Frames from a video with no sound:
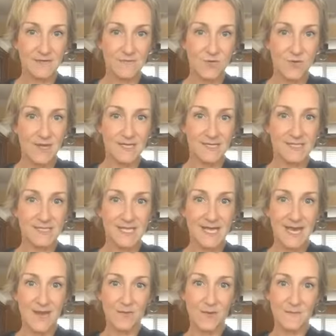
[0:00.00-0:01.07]
of oils that
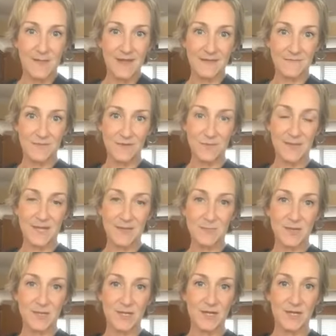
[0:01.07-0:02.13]
I would make for
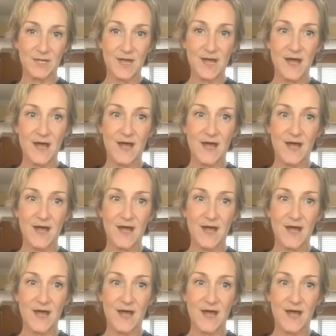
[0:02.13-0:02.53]
people,